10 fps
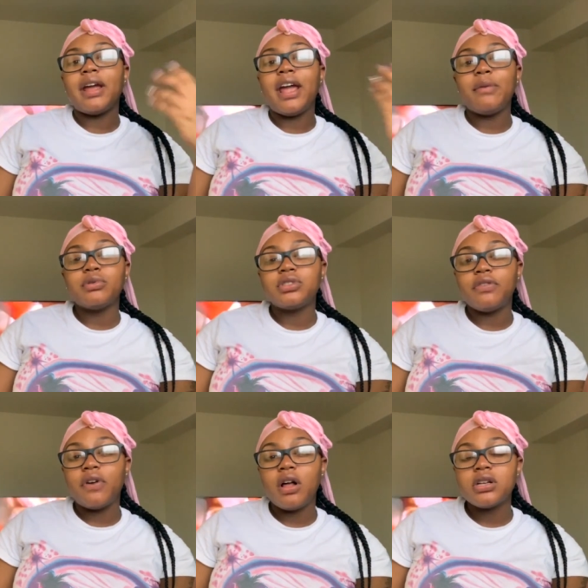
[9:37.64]
able
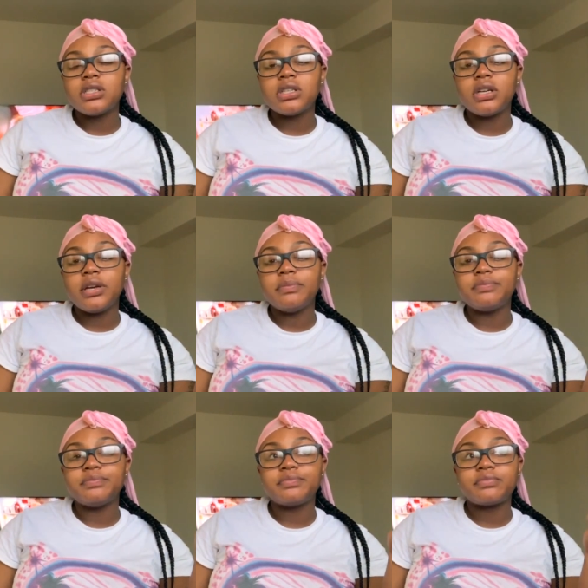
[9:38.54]
to fall asleep,
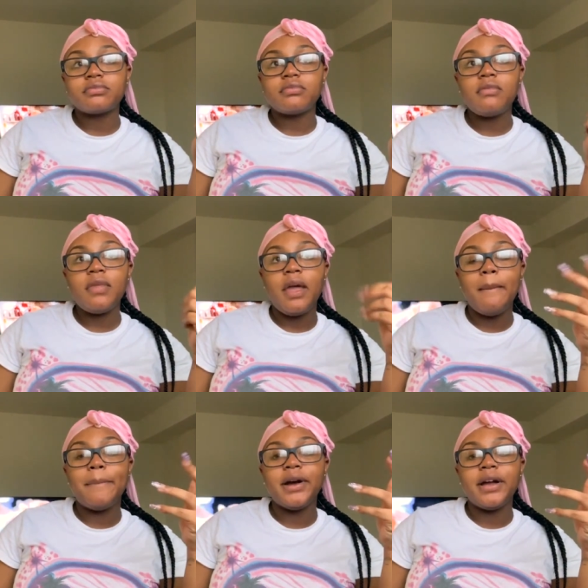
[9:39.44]

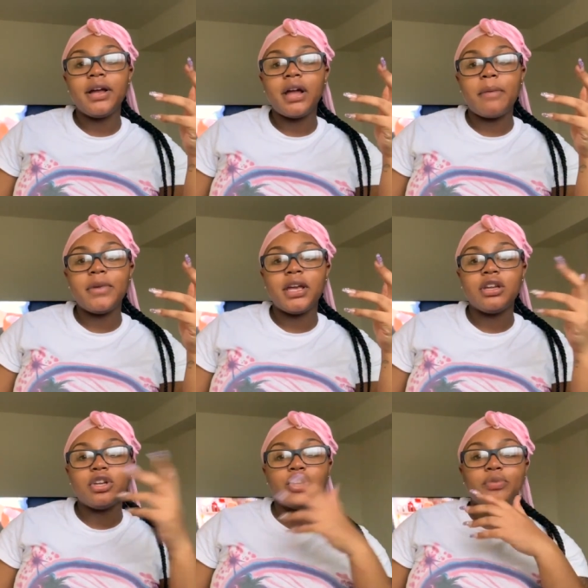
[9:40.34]
but I
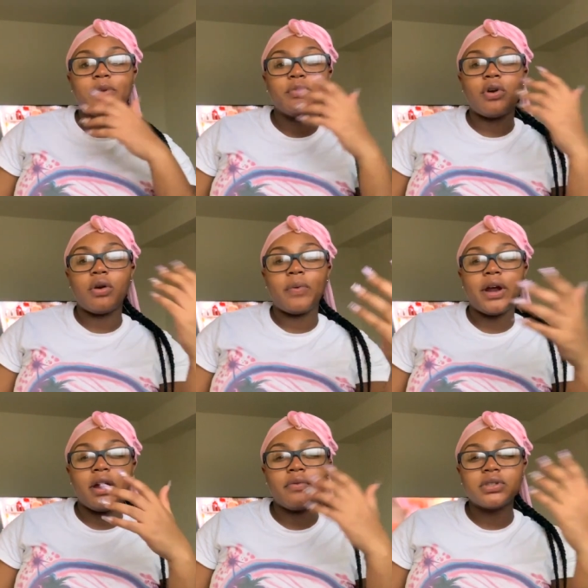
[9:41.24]
mean, you'll be more
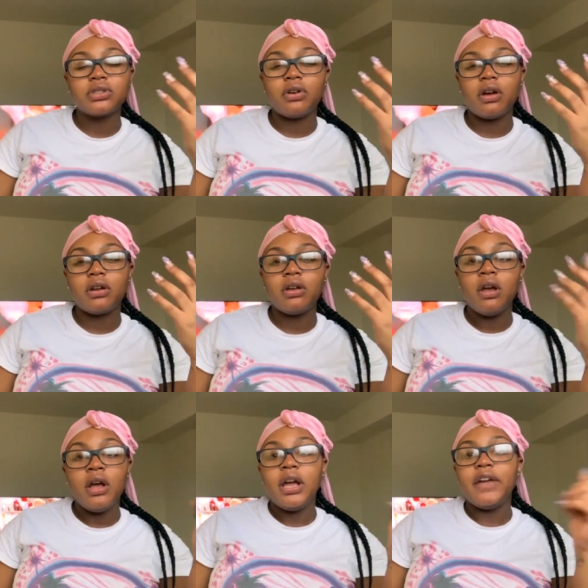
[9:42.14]
aware of what's going on,
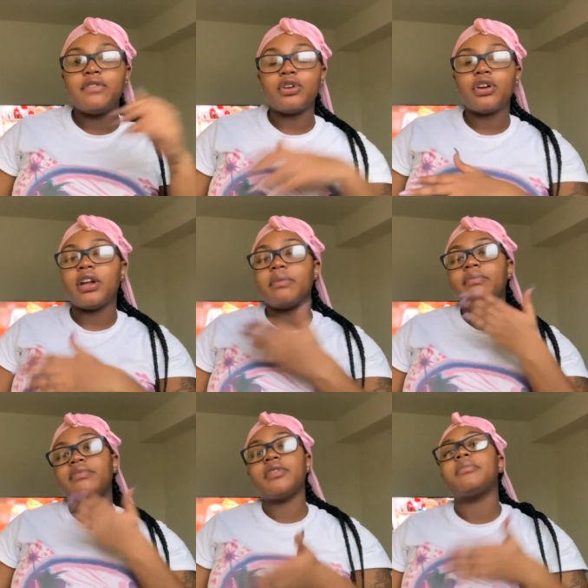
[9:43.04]
even though you're
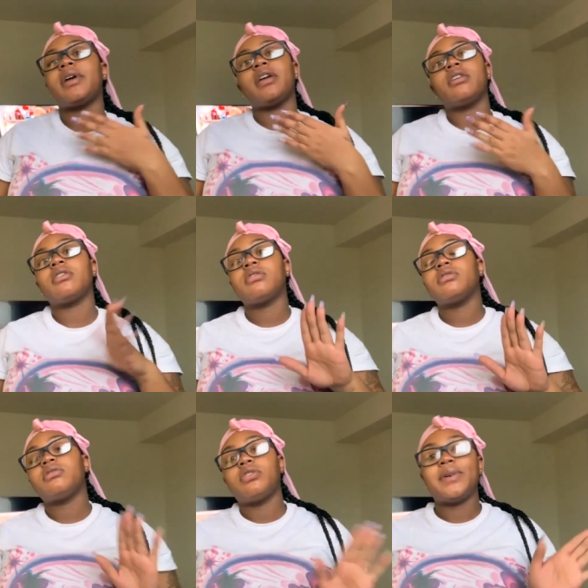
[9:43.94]
numb from like
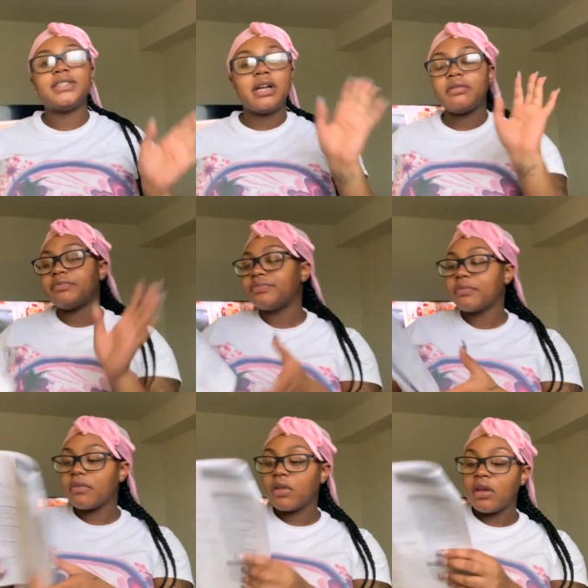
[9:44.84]
the waist down.
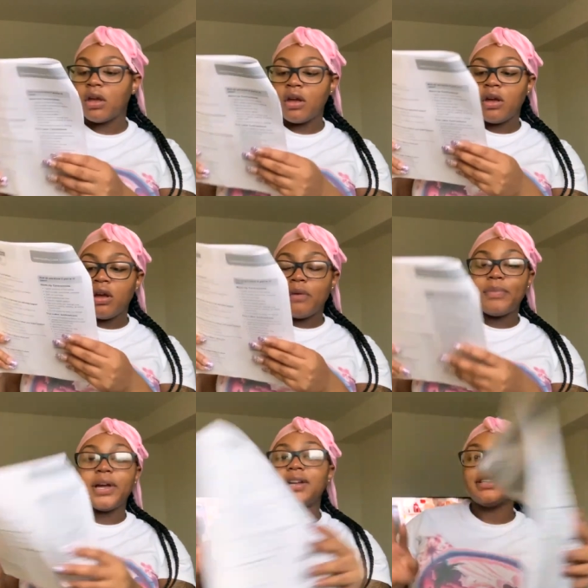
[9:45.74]

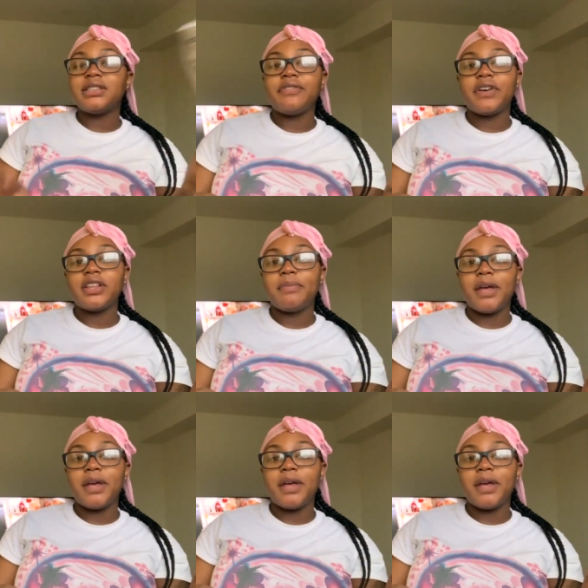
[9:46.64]
But it doesn't affect the